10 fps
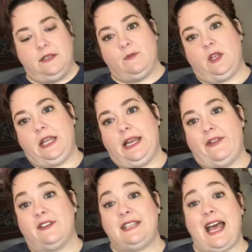Someone cleaning out
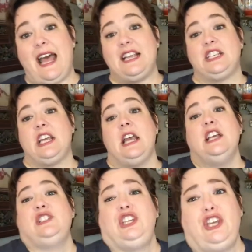their stash.
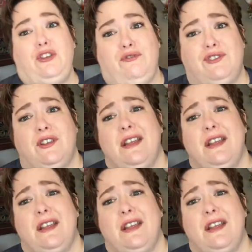It's huge.